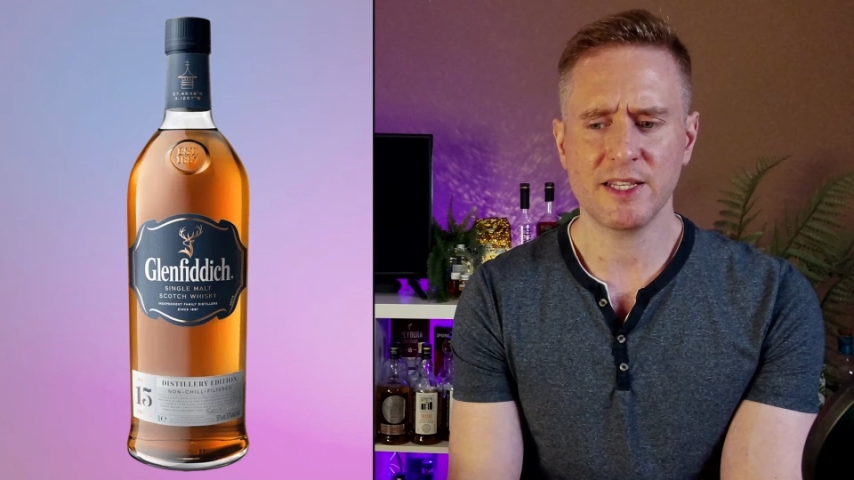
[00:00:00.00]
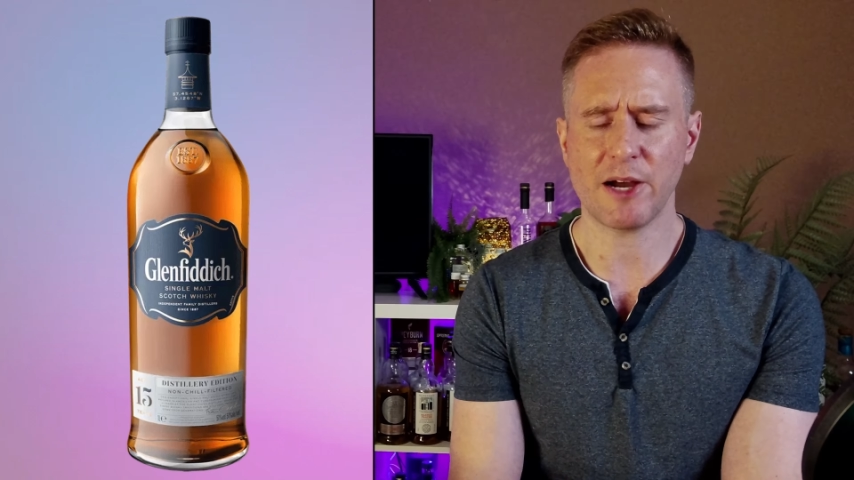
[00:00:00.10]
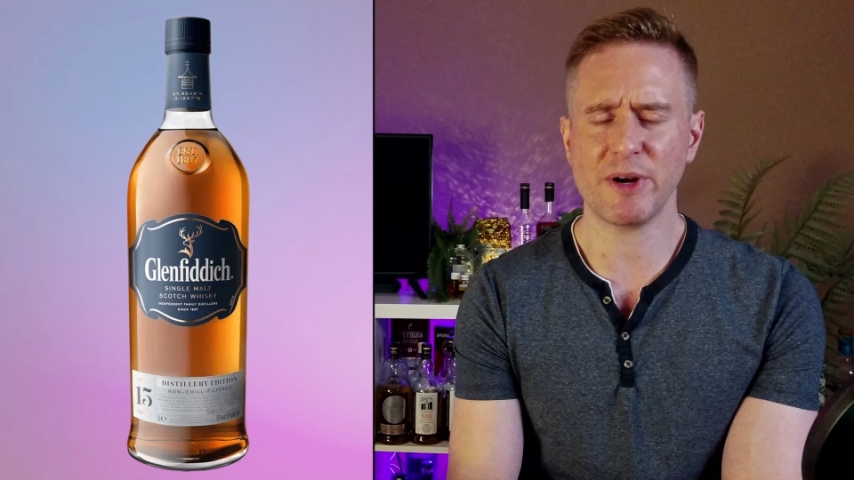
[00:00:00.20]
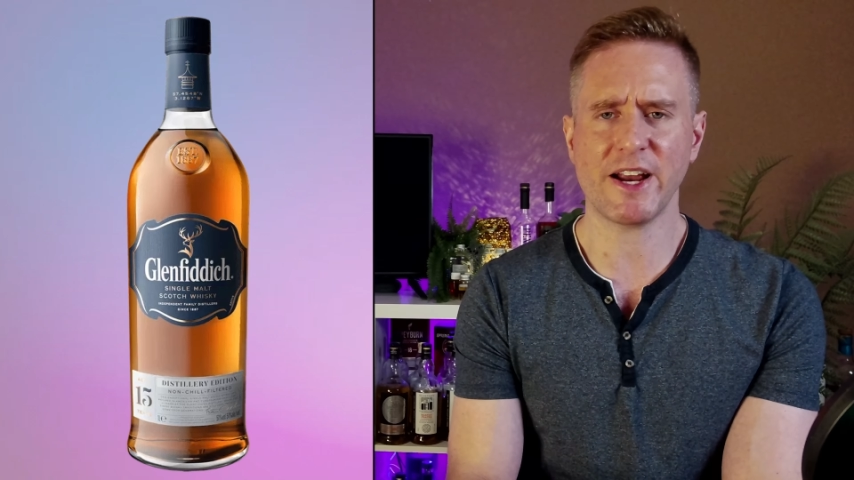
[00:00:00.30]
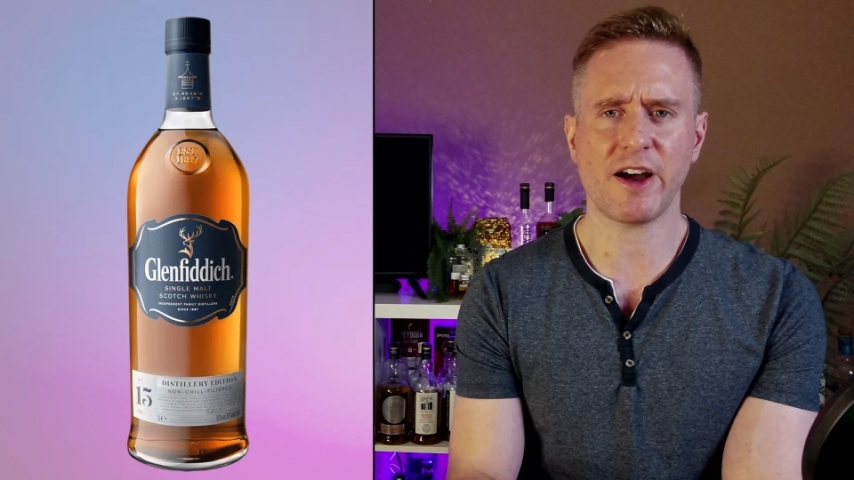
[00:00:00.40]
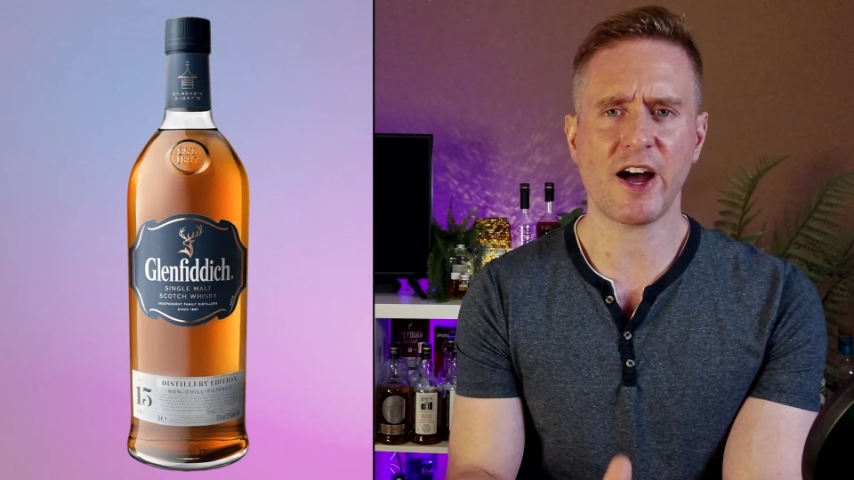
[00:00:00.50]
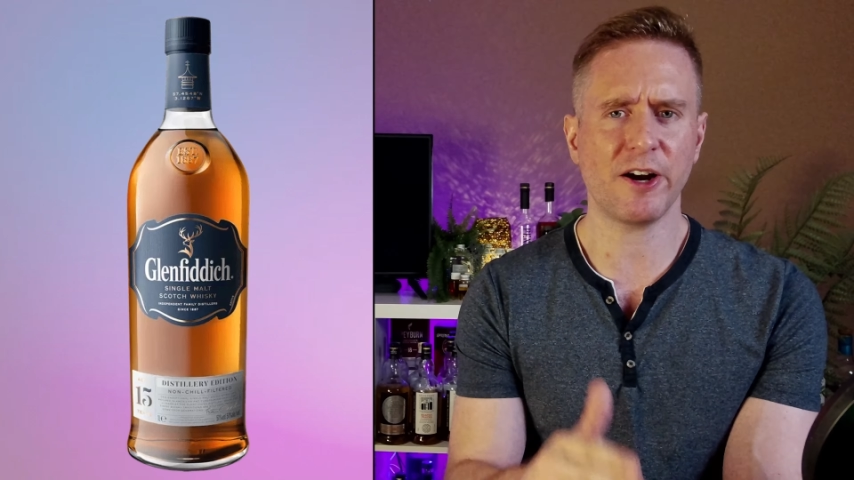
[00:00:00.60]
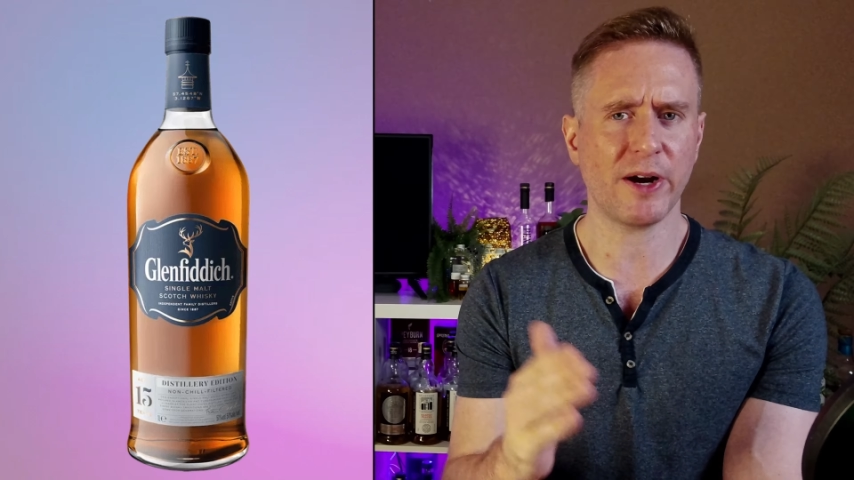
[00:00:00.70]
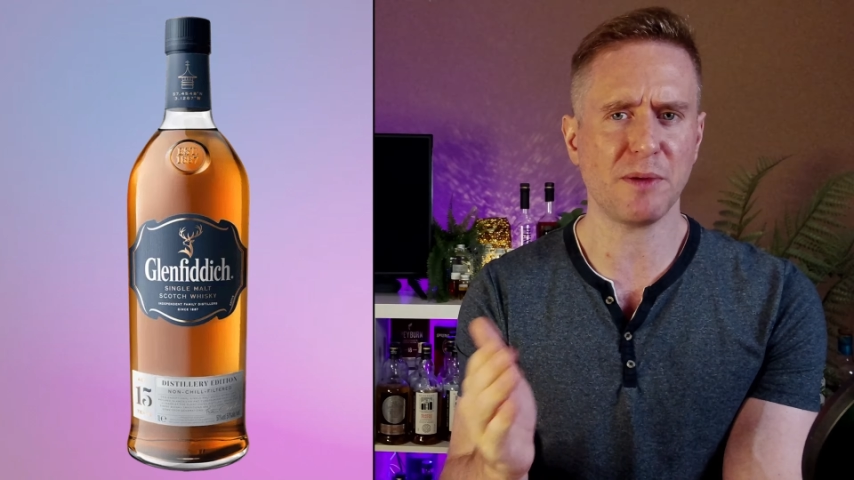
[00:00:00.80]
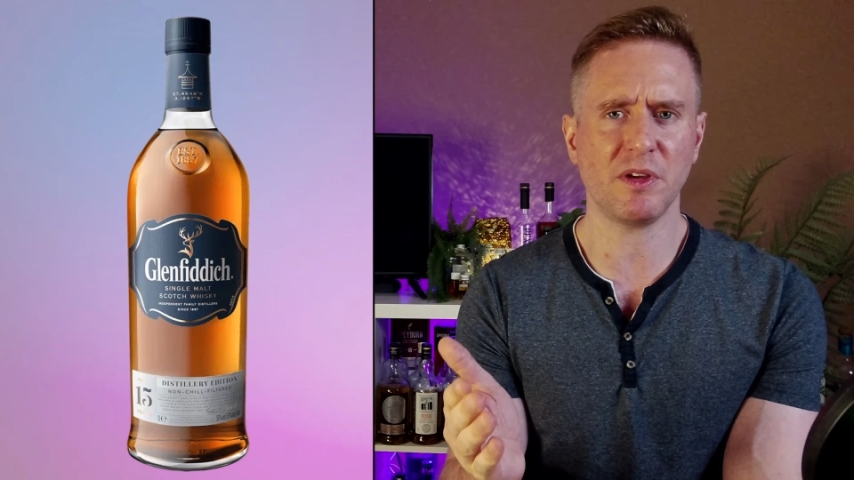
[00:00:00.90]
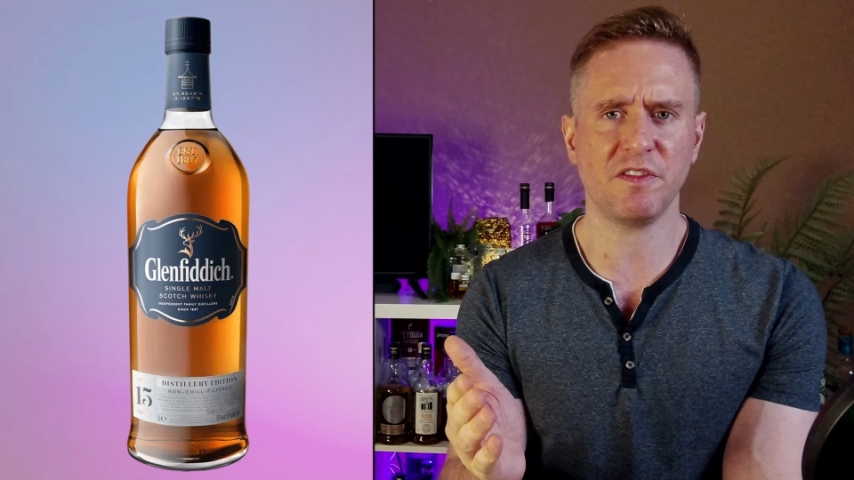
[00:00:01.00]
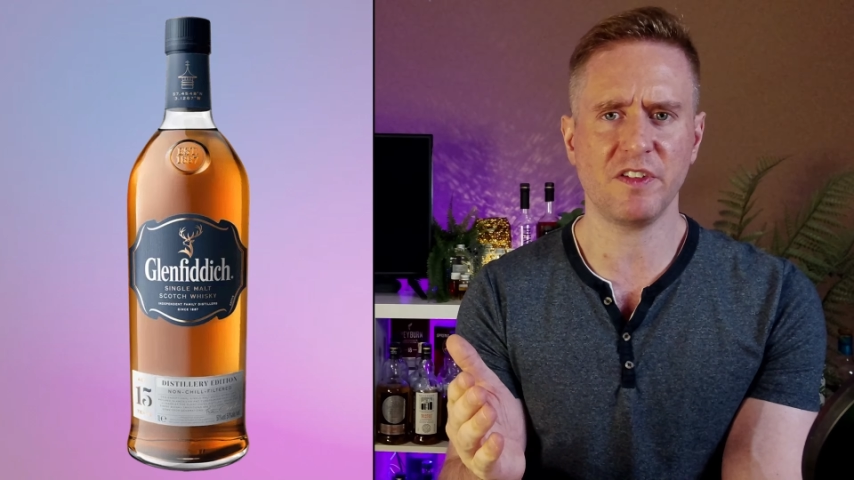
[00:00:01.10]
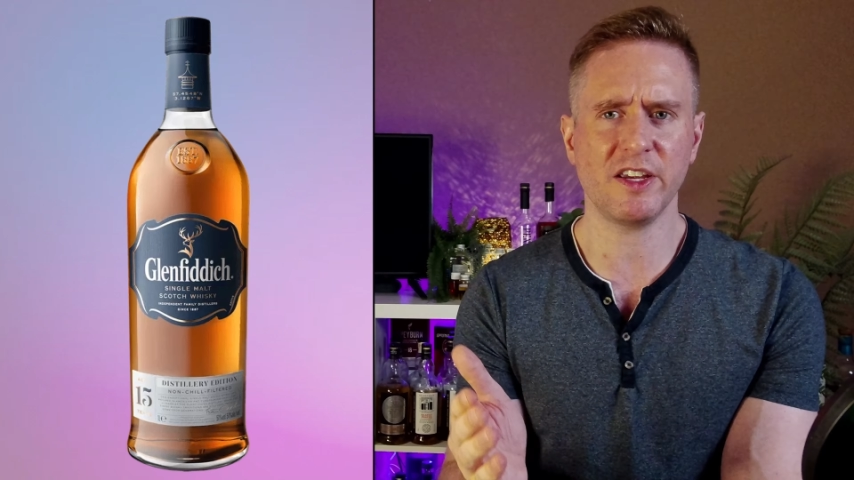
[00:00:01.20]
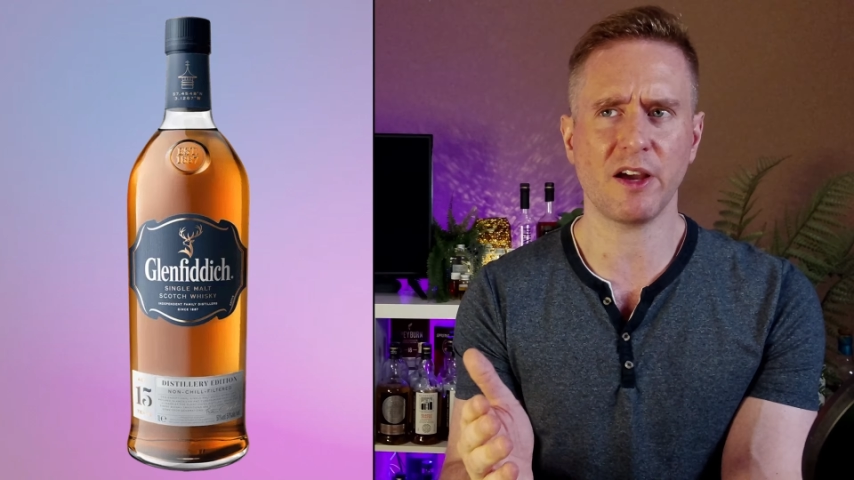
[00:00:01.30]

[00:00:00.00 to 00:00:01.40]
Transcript: That one had a higher ABV.